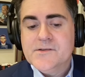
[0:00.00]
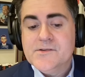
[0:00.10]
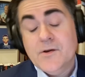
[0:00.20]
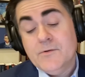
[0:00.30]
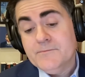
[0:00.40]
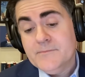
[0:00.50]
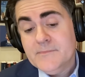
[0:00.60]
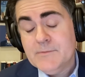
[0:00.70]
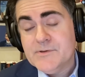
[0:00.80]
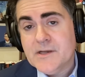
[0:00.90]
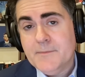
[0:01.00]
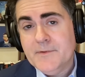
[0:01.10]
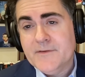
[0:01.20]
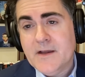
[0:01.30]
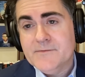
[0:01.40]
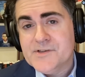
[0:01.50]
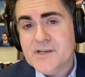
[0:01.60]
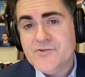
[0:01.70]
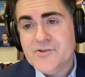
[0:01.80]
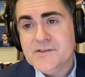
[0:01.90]
So that was a couple of
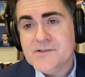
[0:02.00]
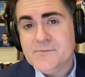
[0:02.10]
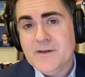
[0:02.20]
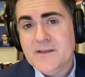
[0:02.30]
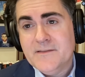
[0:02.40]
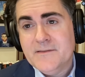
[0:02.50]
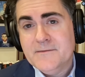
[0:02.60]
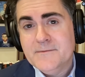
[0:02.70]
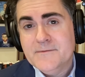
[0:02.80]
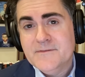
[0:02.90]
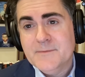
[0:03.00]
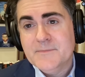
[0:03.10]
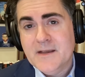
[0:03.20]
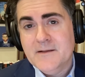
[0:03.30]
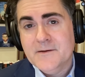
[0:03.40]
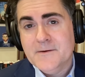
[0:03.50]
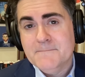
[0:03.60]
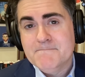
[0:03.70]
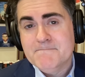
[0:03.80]
conversations with Tim Keller.